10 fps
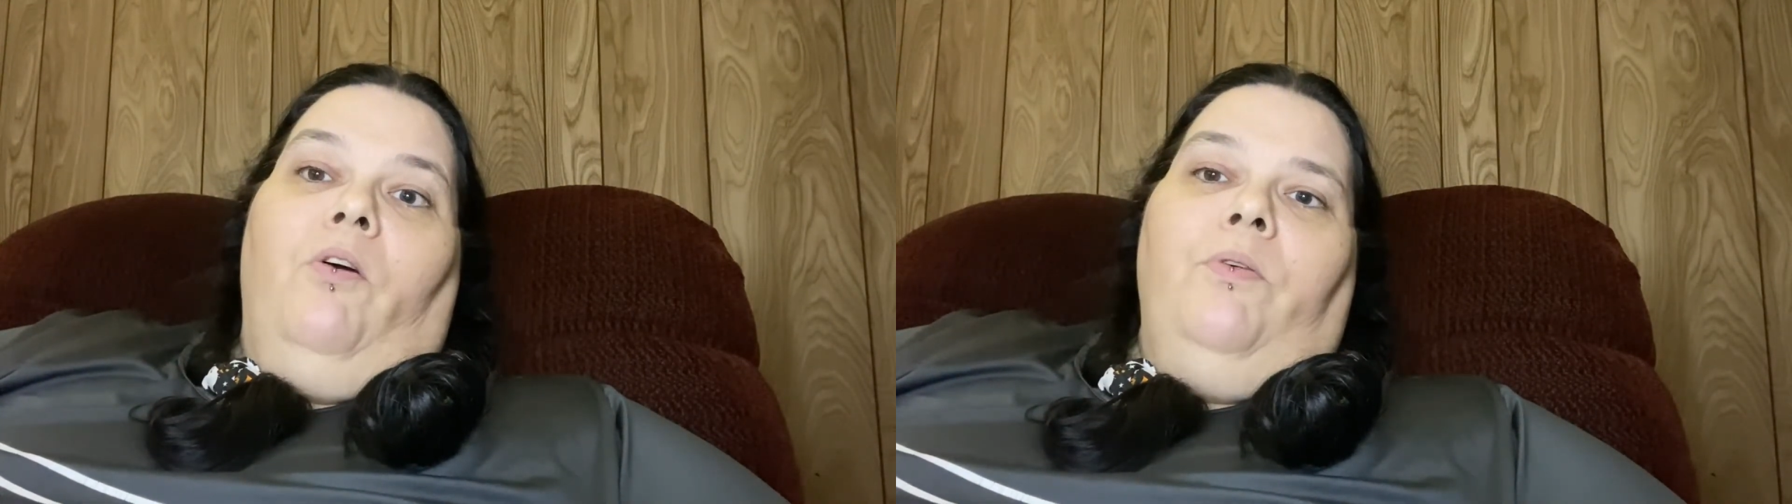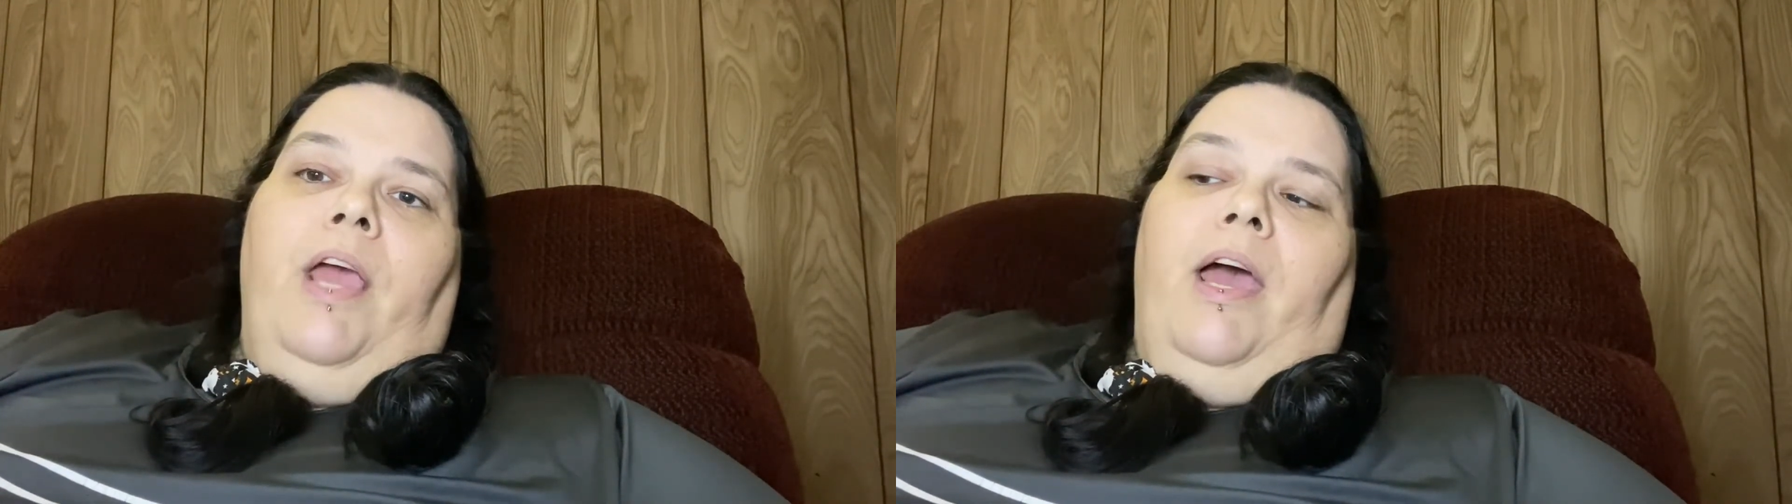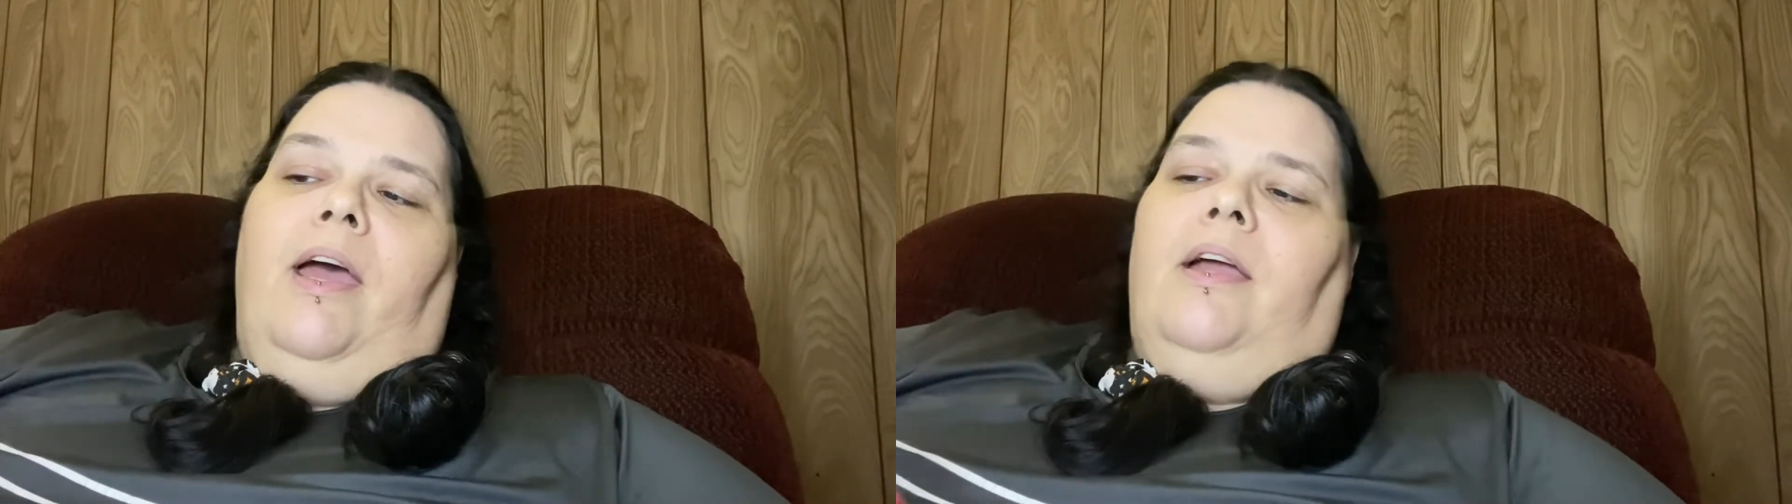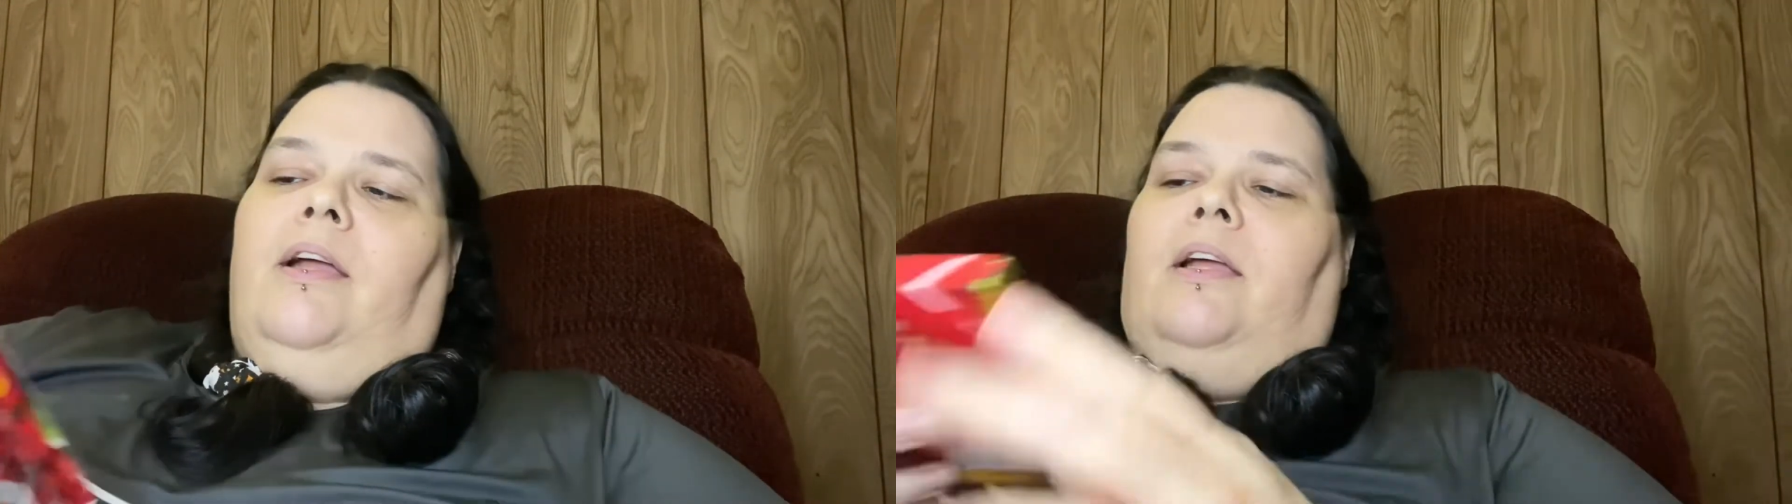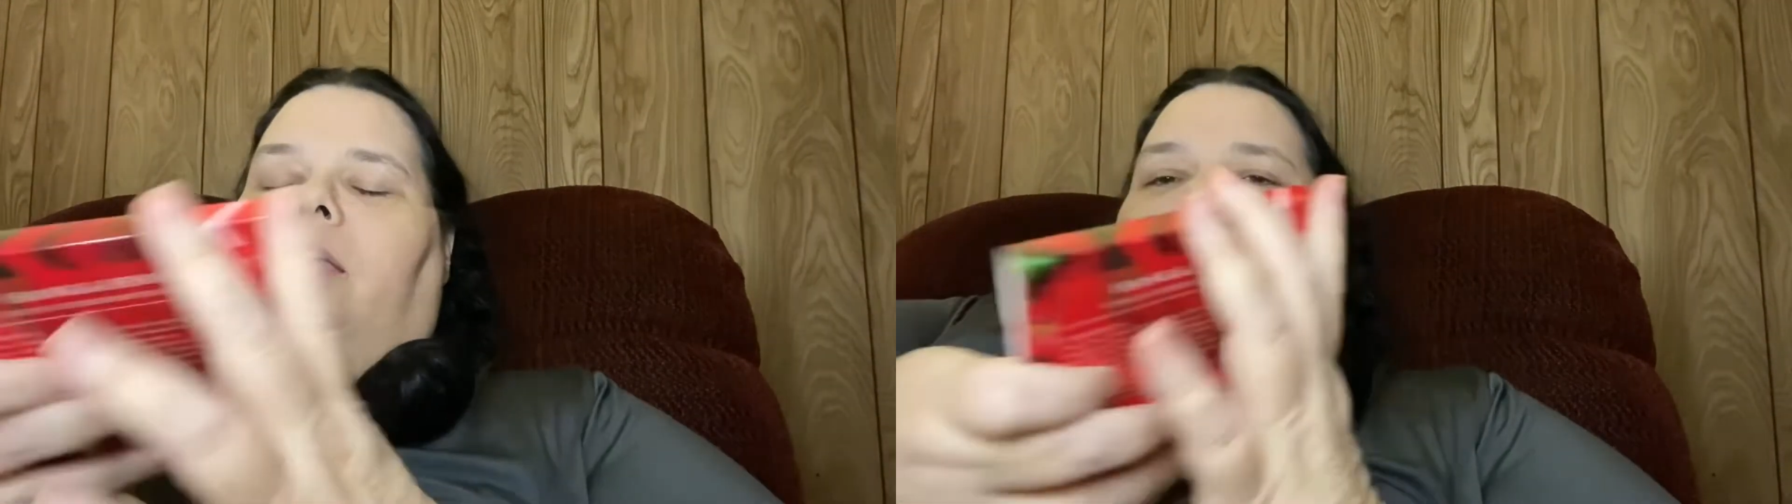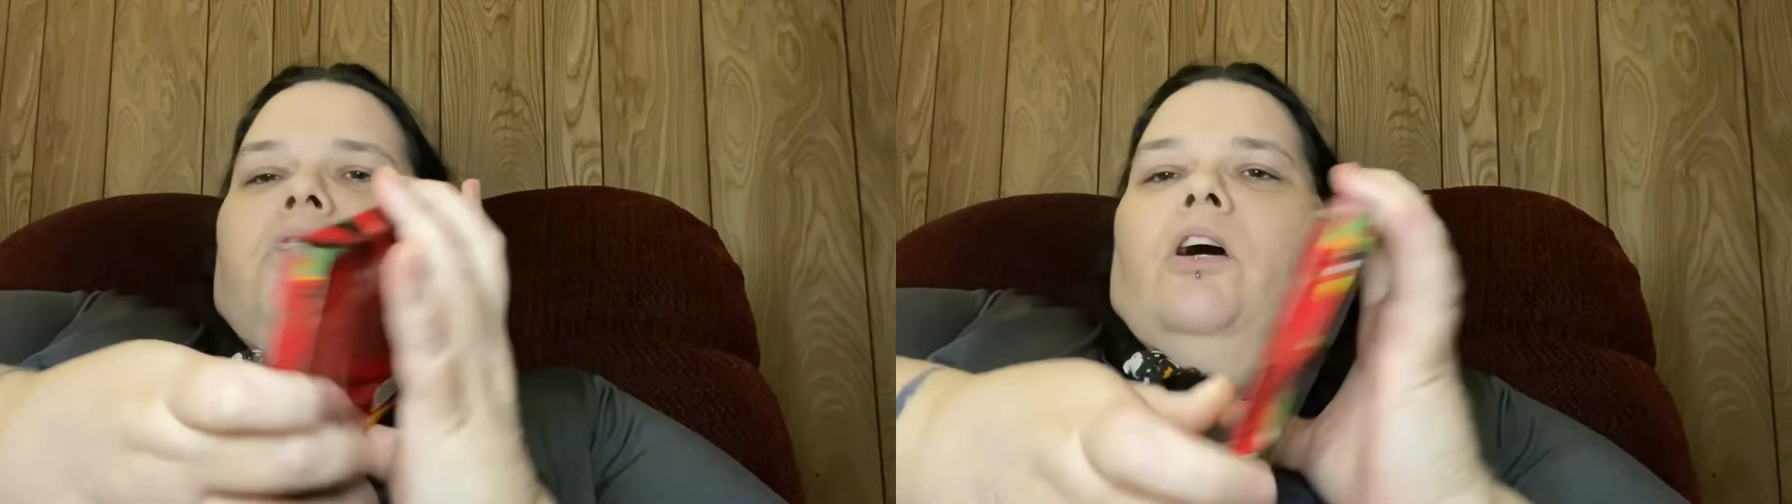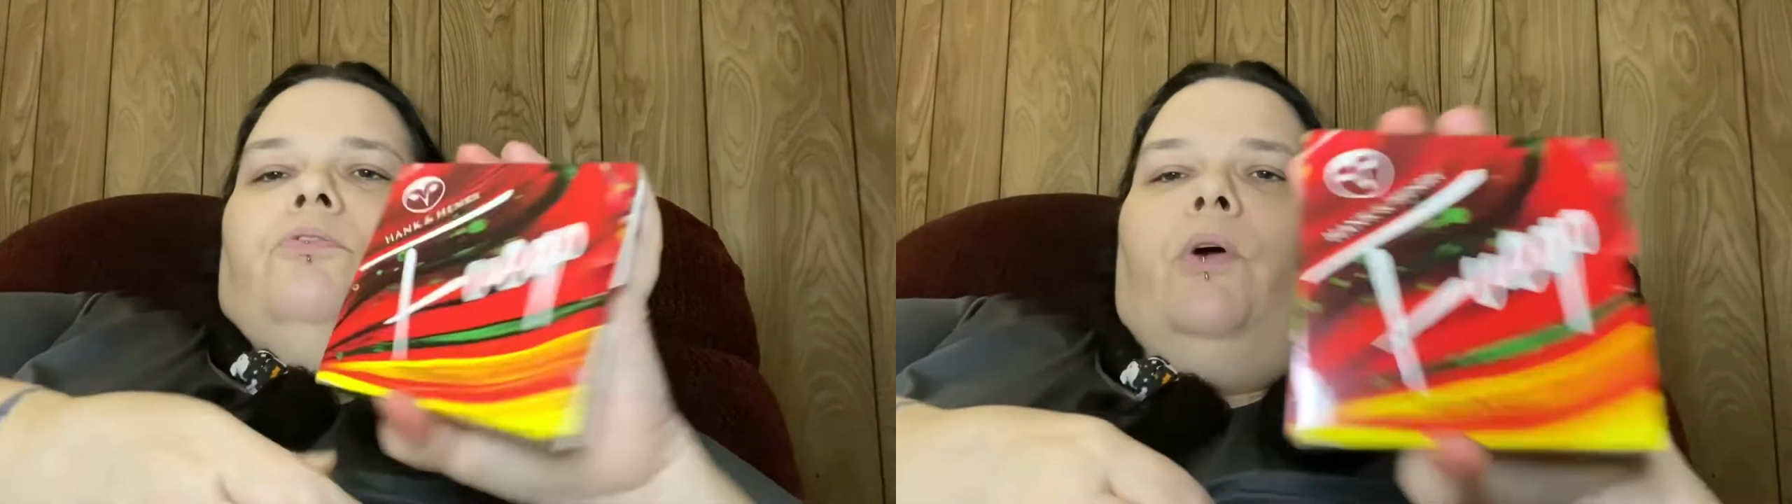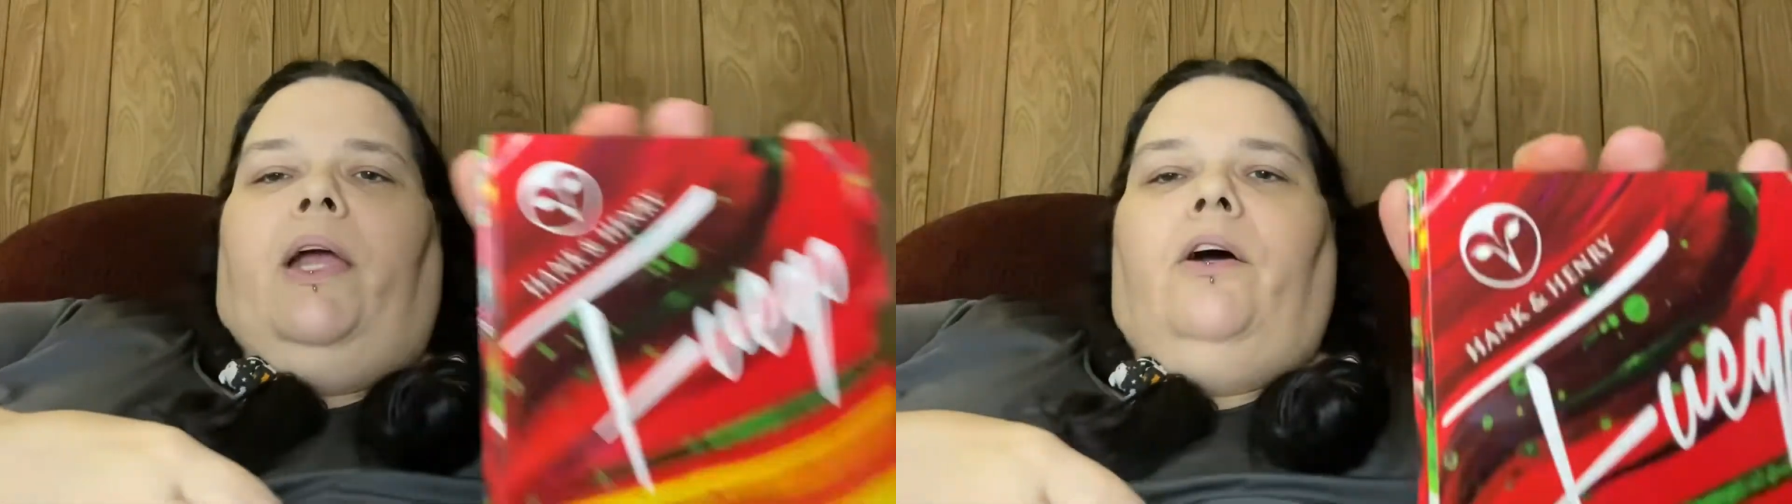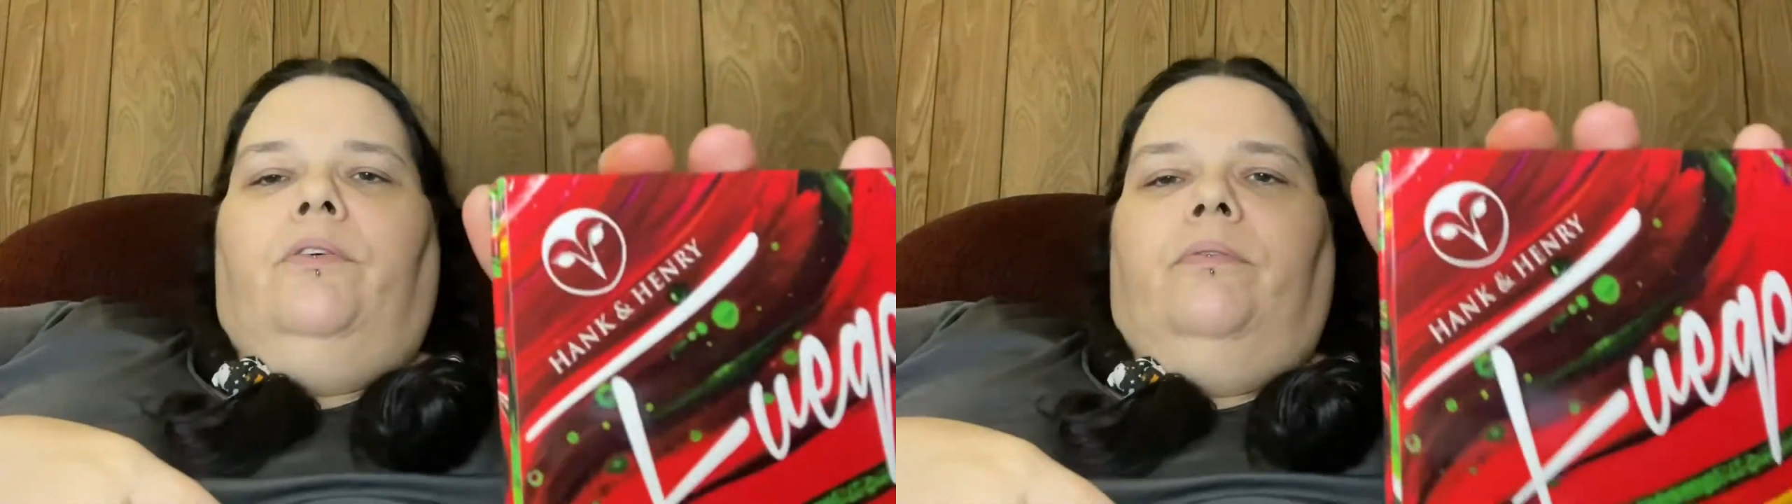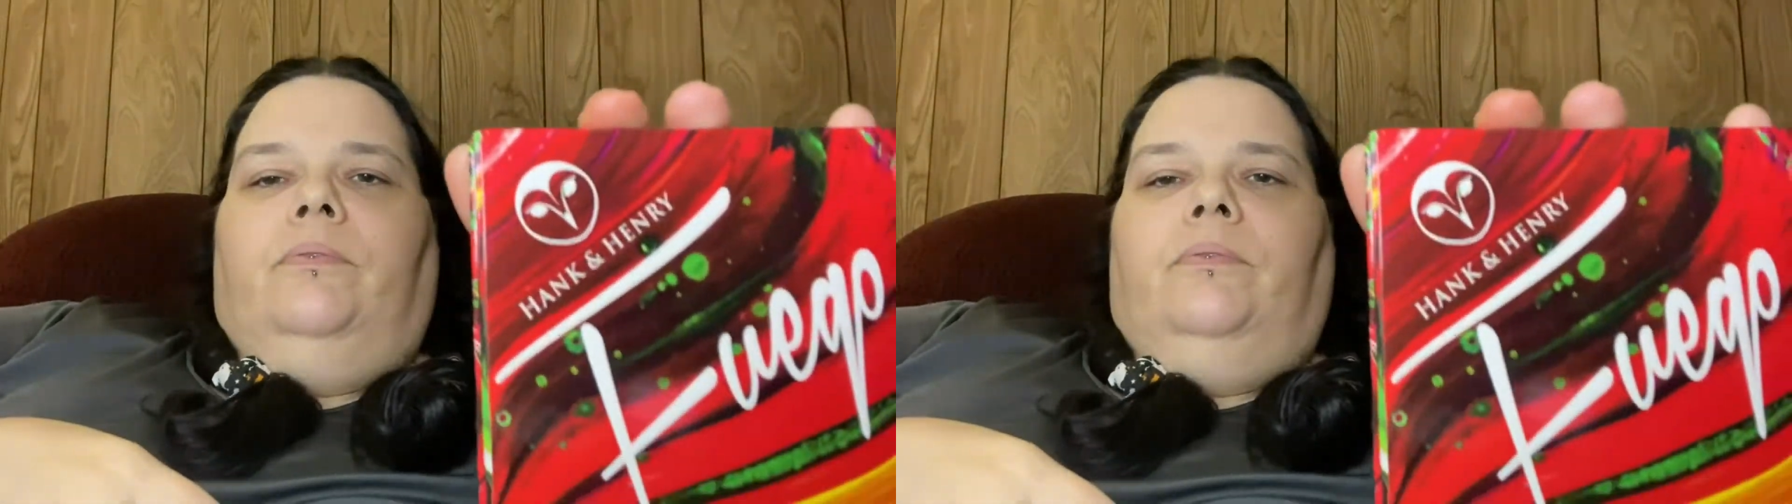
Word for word: Oh yeah, it's called Fuego.